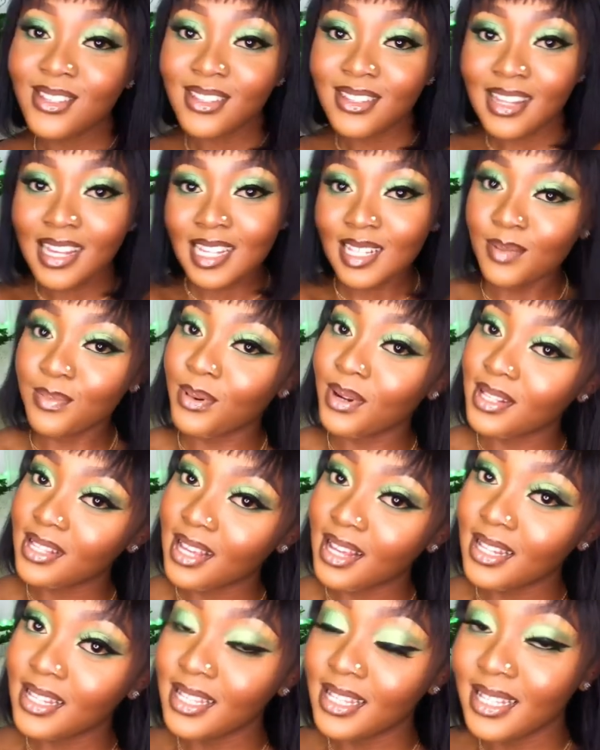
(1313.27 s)
So that's
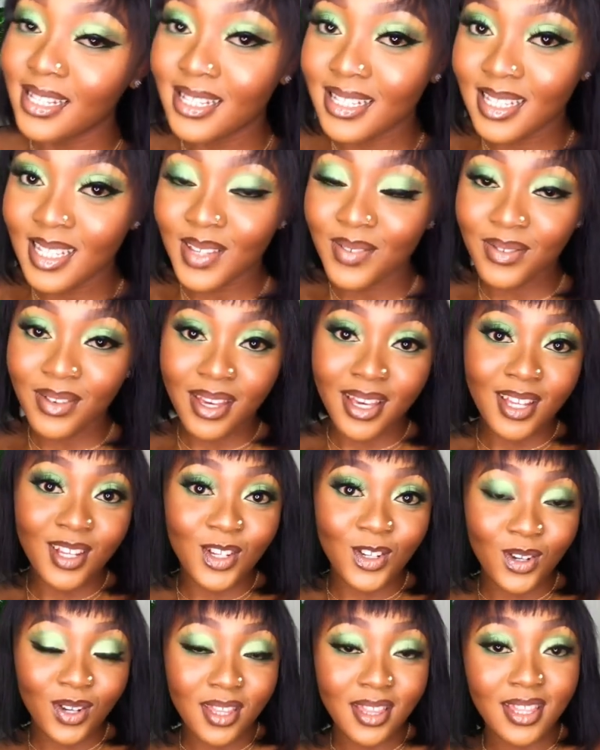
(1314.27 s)
practically it. If you
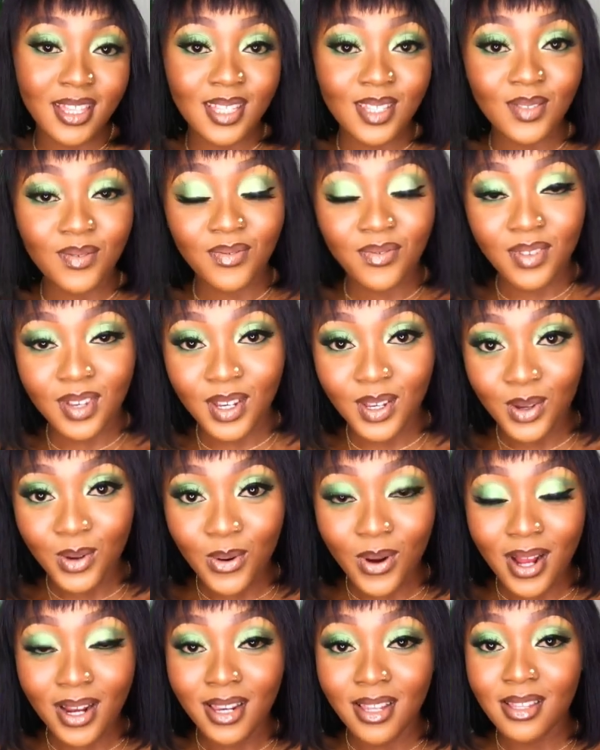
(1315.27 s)
enjoyed this video
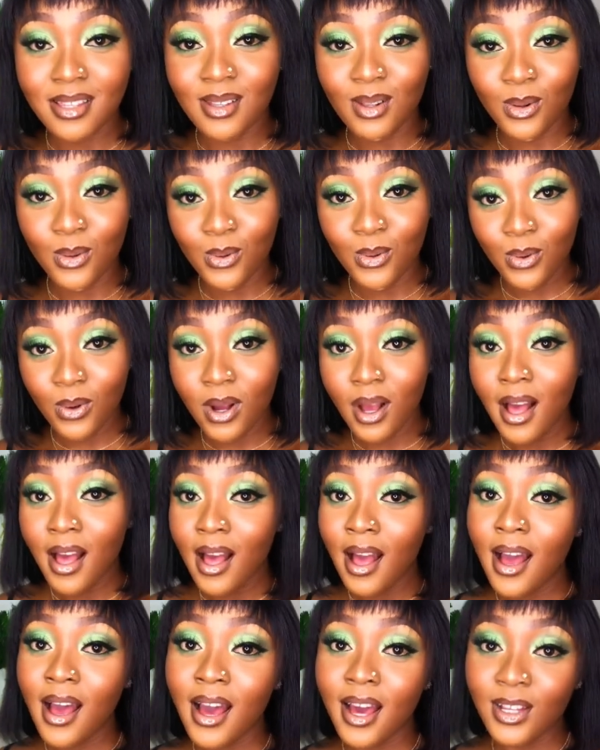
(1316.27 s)
and this look,
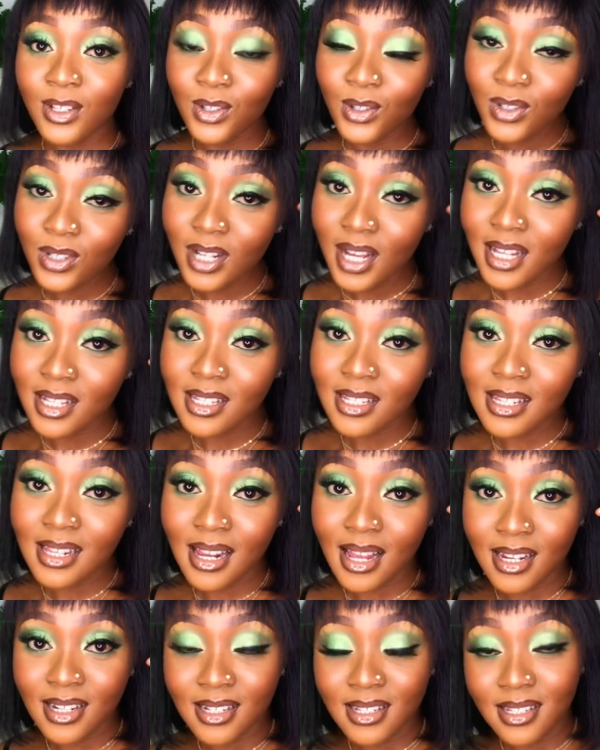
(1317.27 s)
I told you guys this
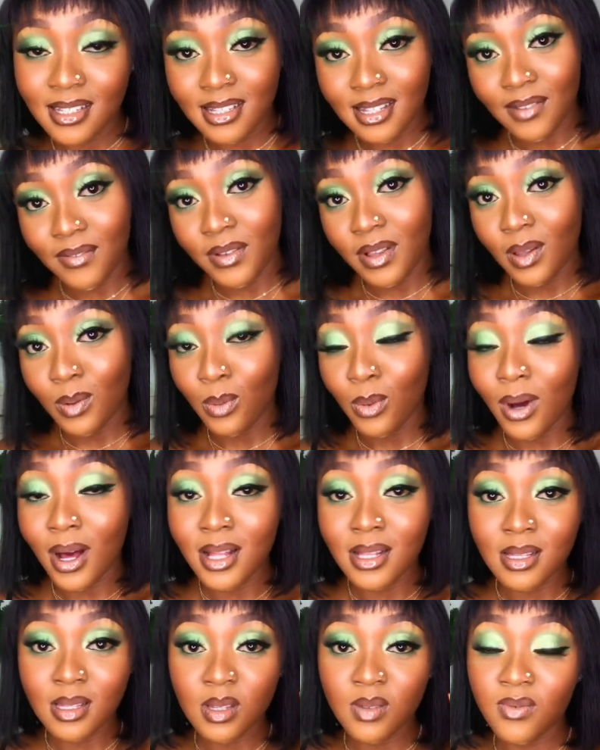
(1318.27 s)
lashes is available
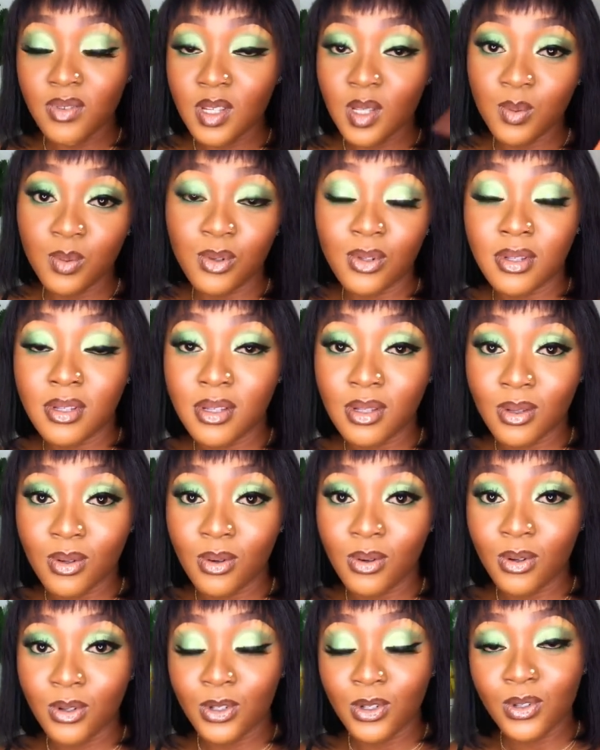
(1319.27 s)
at Zface beauty
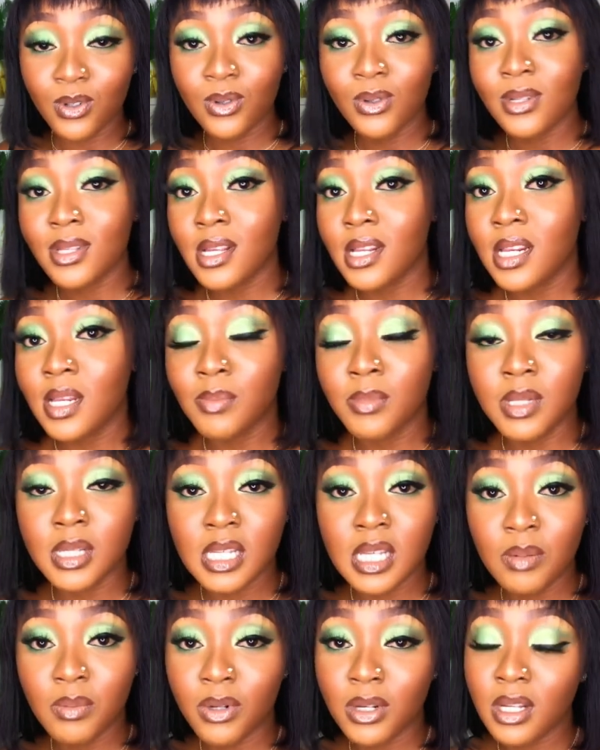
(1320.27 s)
store. Just go send them a
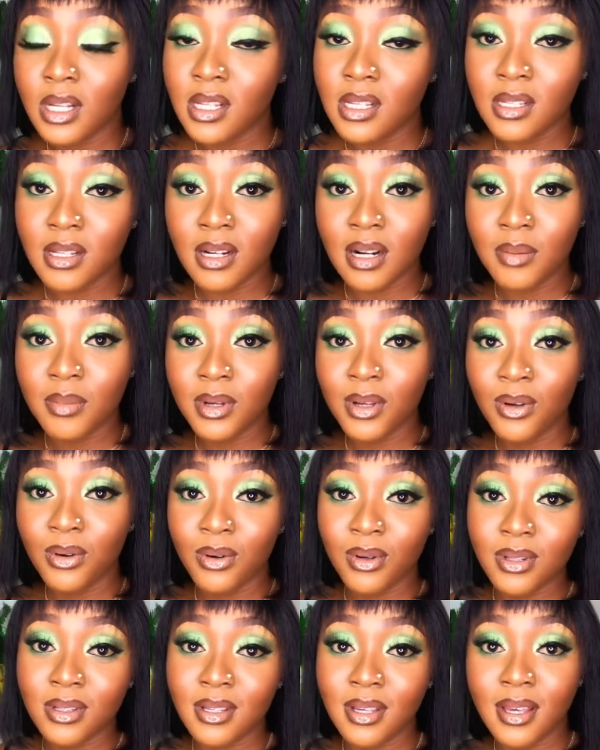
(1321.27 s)
DM on Instagram and you're
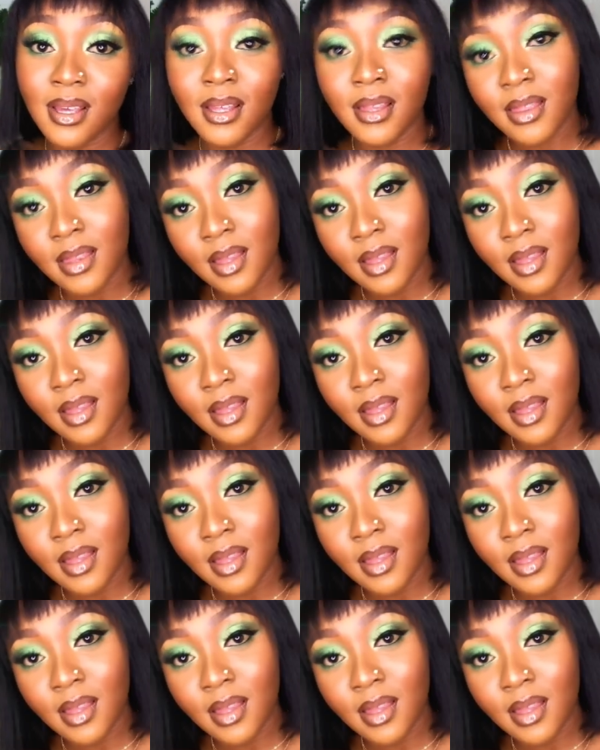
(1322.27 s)
going to get